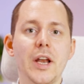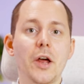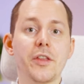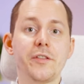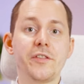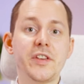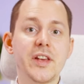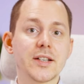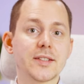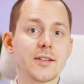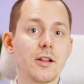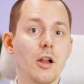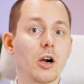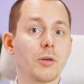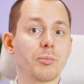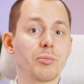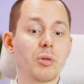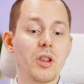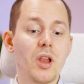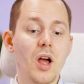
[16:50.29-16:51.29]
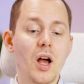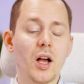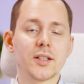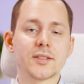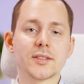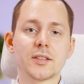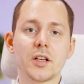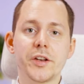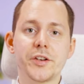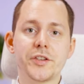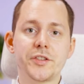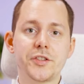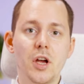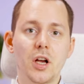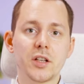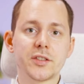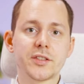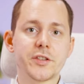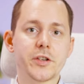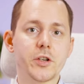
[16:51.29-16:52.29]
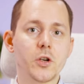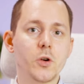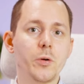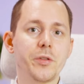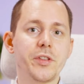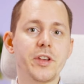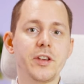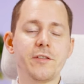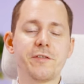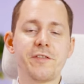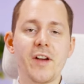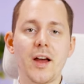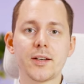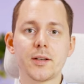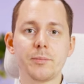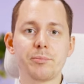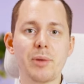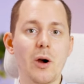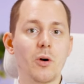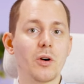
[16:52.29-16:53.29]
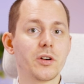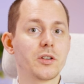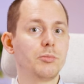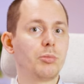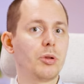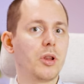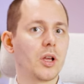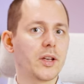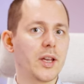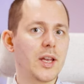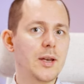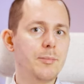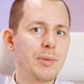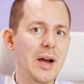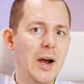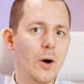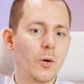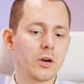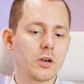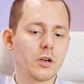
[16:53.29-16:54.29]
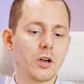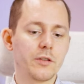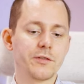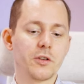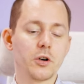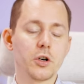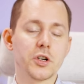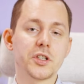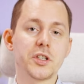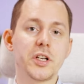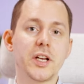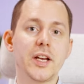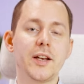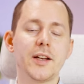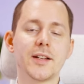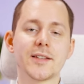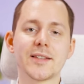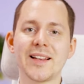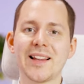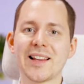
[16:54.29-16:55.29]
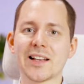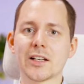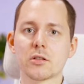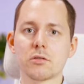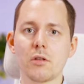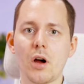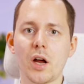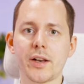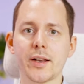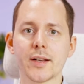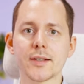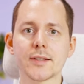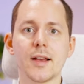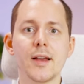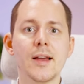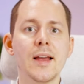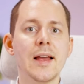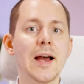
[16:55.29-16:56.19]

Now the VXLR Plus does do the phantom power to plug-in power conversion in its electronics.